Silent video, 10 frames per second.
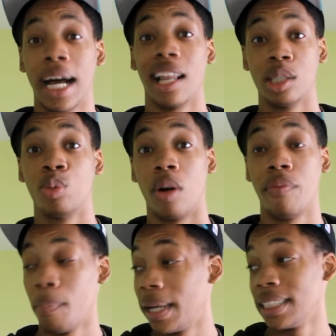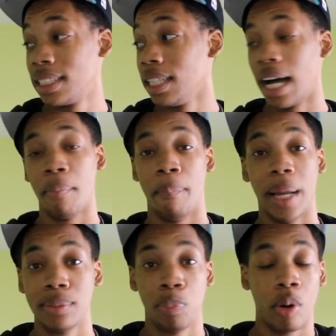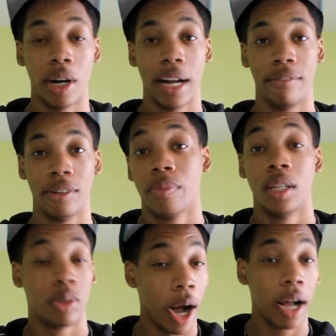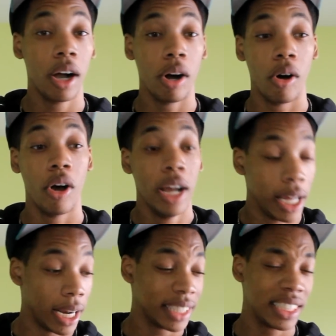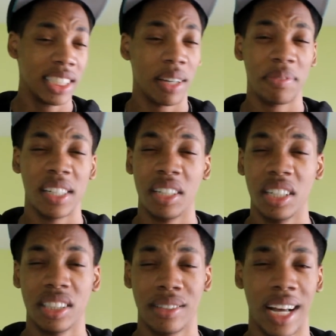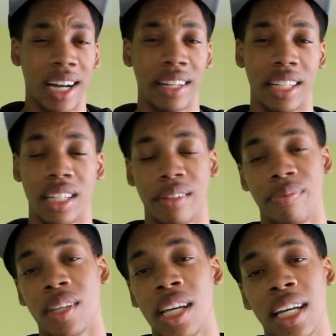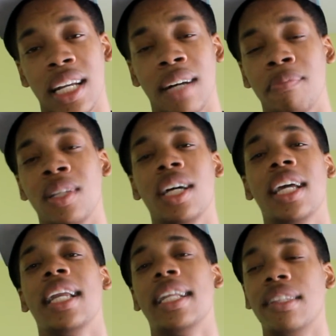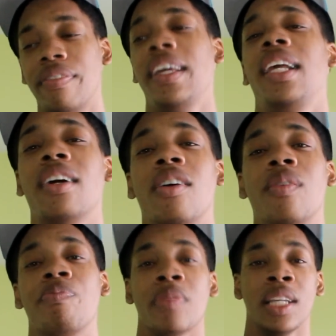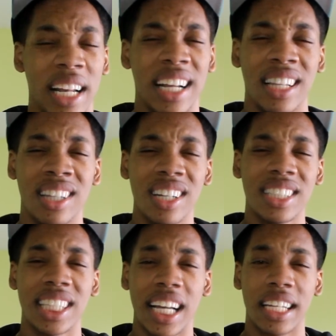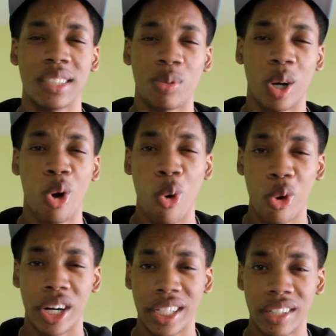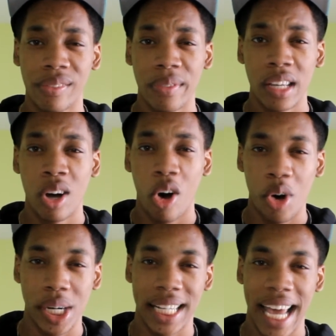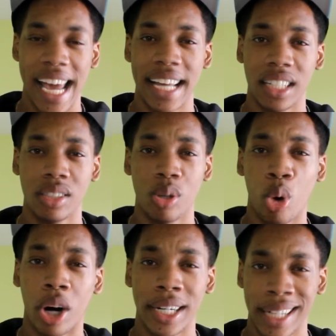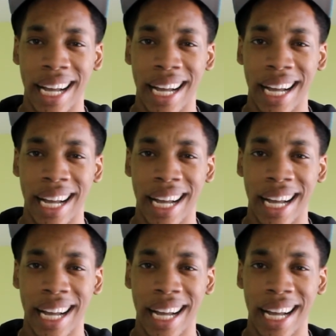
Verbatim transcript: dollars worth. I better see the best porn ever. So I go and I see something decent and I click it. Now I'm looking at the video and it looks like it's recorded on a Canon or a